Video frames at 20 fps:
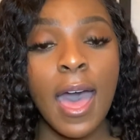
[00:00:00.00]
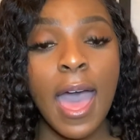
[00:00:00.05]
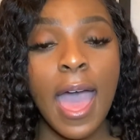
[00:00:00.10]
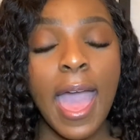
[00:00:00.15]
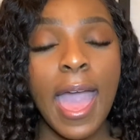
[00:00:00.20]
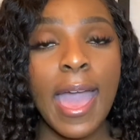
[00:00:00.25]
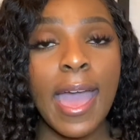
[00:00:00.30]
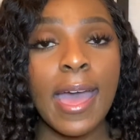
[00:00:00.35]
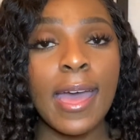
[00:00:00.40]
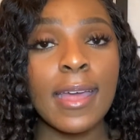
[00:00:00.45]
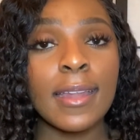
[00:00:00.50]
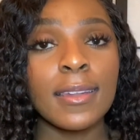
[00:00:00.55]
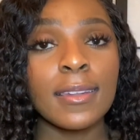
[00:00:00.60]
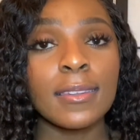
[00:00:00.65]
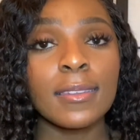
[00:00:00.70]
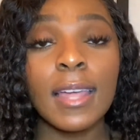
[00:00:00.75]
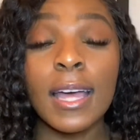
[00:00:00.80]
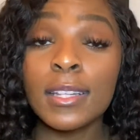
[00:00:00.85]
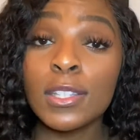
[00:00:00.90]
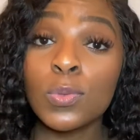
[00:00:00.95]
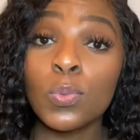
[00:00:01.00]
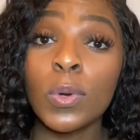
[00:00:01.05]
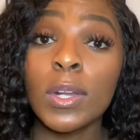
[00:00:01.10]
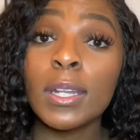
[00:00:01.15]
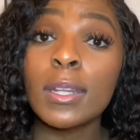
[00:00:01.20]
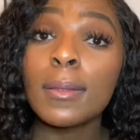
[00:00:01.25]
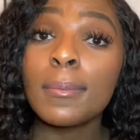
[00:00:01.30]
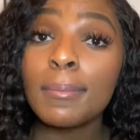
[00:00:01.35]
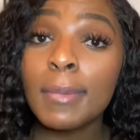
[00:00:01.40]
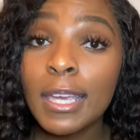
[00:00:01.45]
And that's one of
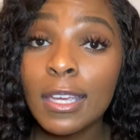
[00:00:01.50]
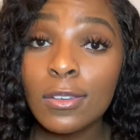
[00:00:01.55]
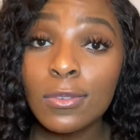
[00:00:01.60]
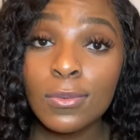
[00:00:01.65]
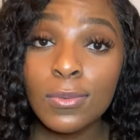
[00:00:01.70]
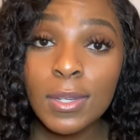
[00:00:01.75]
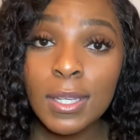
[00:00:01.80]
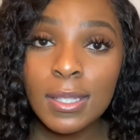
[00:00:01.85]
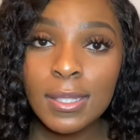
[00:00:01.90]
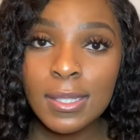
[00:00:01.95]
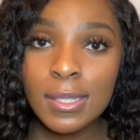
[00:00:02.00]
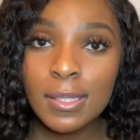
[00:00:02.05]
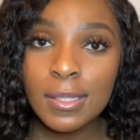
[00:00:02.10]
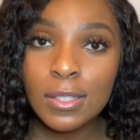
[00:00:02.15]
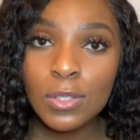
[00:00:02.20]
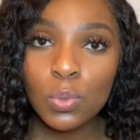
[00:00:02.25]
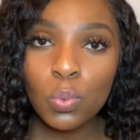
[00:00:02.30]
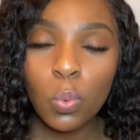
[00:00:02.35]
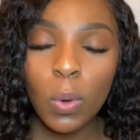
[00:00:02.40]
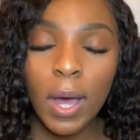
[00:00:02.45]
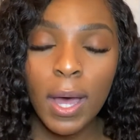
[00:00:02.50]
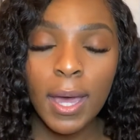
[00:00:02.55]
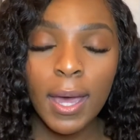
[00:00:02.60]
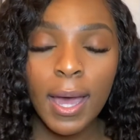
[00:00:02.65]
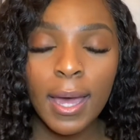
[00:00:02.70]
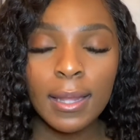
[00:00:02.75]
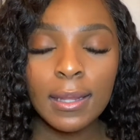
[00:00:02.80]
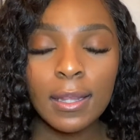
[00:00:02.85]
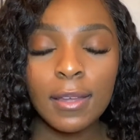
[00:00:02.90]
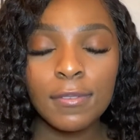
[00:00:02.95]
the main reasons why
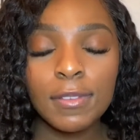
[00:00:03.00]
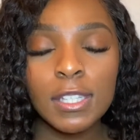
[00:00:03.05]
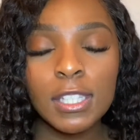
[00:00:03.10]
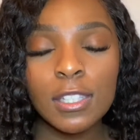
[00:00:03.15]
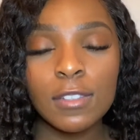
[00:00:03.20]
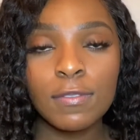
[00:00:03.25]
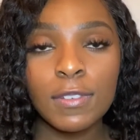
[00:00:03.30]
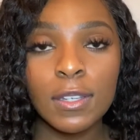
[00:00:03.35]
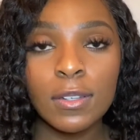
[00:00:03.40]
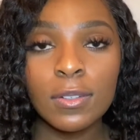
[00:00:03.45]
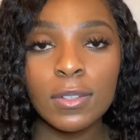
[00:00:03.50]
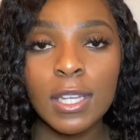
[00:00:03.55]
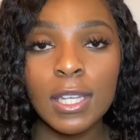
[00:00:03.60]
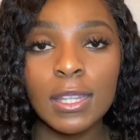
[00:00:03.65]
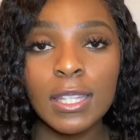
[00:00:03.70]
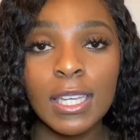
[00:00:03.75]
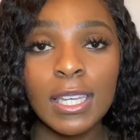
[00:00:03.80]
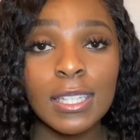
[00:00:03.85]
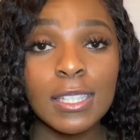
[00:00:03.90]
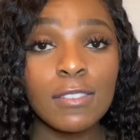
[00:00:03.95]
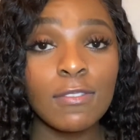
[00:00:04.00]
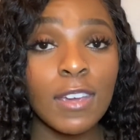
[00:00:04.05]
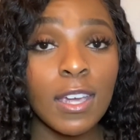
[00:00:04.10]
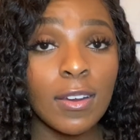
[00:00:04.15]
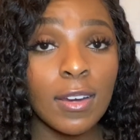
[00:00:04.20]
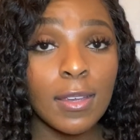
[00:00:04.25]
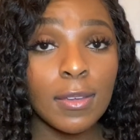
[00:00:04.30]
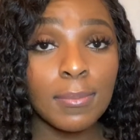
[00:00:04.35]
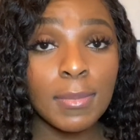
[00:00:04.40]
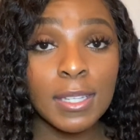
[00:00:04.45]
I love this field. I think it's
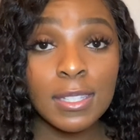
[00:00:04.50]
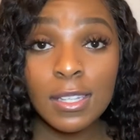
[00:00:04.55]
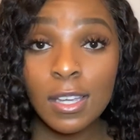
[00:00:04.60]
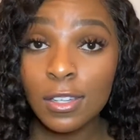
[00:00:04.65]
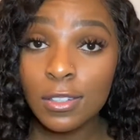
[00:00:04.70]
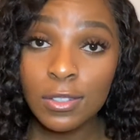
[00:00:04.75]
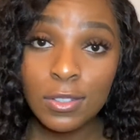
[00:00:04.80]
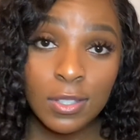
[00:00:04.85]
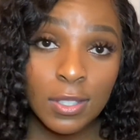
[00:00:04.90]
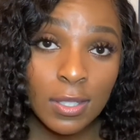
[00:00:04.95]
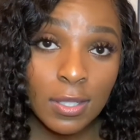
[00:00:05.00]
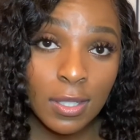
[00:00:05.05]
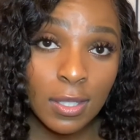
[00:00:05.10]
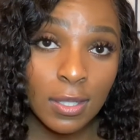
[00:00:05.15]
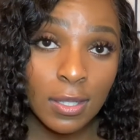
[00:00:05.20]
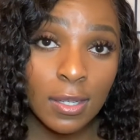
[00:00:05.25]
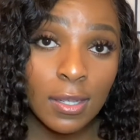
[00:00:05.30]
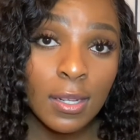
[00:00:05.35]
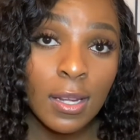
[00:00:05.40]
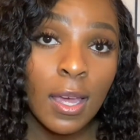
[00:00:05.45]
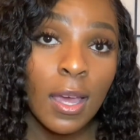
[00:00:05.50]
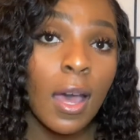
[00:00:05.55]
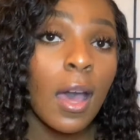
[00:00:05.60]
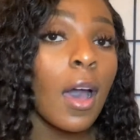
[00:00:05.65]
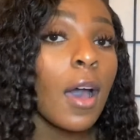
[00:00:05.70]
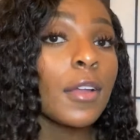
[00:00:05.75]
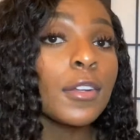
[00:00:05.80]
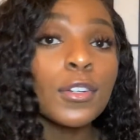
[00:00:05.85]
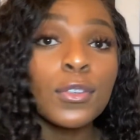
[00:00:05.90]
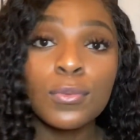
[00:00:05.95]
very misunderstood,
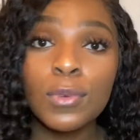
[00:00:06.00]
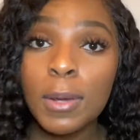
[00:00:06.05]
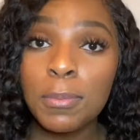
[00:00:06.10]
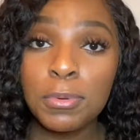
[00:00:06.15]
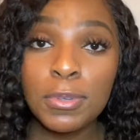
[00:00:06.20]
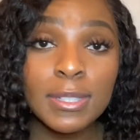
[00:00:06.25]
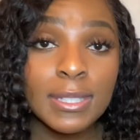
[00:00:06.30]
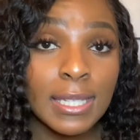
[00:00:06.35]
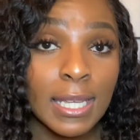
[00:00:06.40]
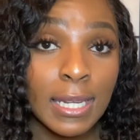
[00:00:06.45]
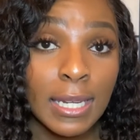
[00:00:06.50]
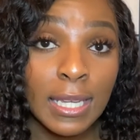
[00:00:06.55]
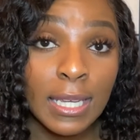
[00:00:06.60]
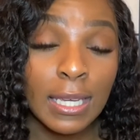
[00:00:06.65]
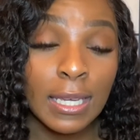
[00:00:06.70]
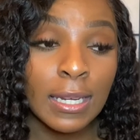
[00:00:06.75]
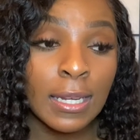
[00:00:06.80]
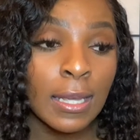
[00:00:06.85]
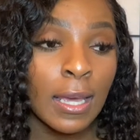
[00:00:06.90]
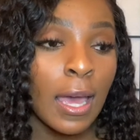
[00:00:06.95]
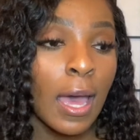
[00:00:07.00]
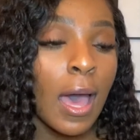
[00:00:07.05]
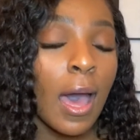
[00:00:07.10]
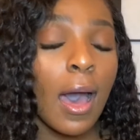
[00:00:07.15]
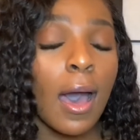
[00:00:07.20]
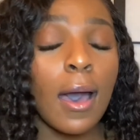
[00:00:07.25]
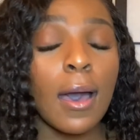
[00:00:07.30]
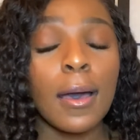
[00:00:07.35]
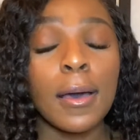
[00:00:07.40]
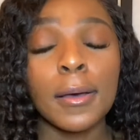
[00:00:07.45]
underrepresented,
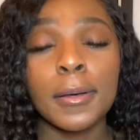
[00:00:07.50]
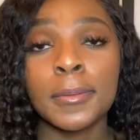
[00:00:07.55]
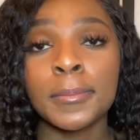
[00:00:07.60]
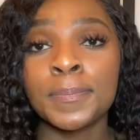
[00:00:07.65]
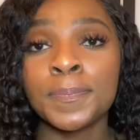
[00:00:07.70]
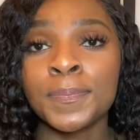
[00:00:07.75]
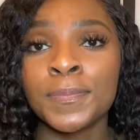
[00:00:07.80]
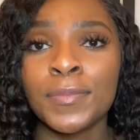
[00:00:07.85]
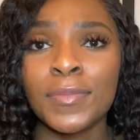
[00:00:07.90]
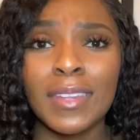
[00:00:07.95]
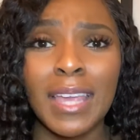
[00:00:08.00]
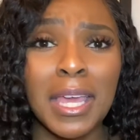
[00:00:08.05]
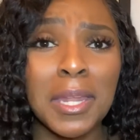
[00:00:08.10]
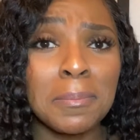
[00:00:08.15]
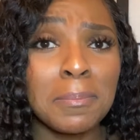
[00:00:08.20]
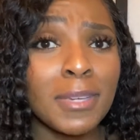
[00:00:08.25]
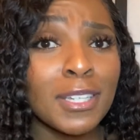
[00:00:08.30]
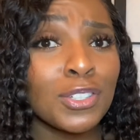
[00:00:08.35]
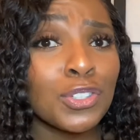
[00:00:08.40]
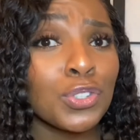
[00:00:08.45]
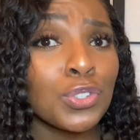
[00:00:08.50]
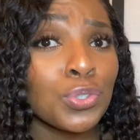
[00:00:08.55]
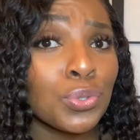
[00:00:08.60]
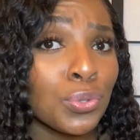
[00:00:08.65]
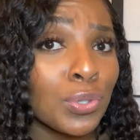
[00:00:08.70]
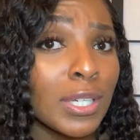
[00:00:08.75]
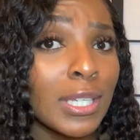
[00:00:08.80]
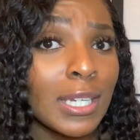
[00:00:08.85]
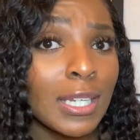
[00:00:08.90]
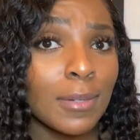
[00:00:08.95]
and
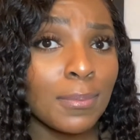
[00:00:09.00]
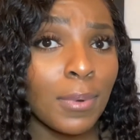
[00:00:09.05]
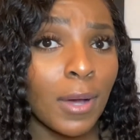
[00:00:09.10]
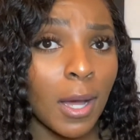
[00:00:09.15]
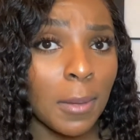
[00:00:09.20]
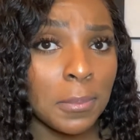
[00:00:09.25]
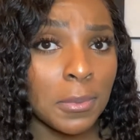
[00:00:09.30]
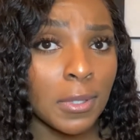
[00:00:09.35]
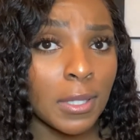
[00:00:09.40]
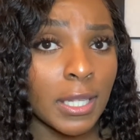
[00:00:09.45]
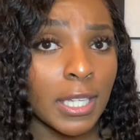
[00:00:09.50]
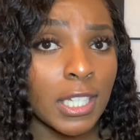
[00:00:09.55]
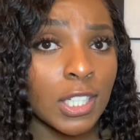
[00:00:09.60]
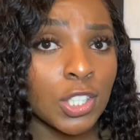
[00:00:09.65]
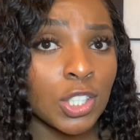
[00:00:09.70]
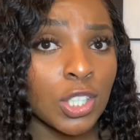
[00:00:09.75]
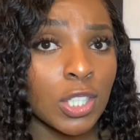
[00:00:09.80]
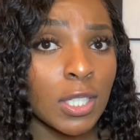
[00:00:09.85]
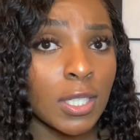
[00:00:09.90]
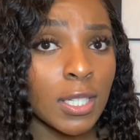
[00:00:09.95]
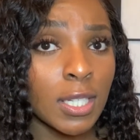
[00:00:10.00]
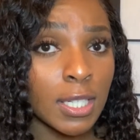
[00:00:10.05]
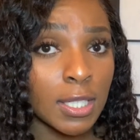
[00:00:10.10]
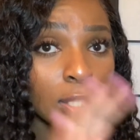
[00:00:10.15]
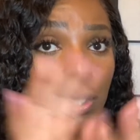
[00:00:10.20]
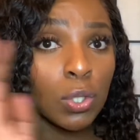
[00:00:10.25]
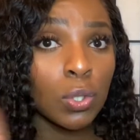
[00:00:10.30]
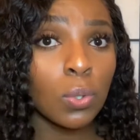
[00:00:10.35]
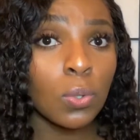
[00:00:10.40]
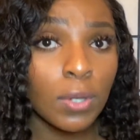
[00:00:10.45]
mistreated population
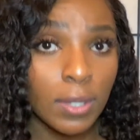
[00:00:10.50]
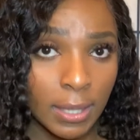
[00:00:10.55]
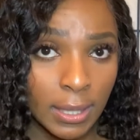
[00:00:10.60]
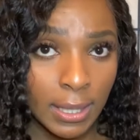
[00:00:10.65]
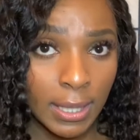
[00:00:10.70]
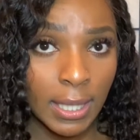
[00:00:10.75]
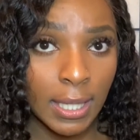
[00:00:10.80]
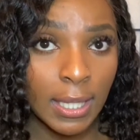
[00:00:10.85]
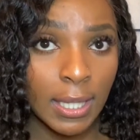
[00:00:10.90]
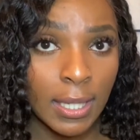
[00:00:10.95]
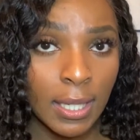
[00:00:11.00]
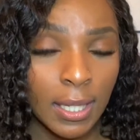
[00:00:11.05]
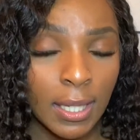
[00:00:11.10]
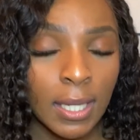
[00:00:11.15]
historically.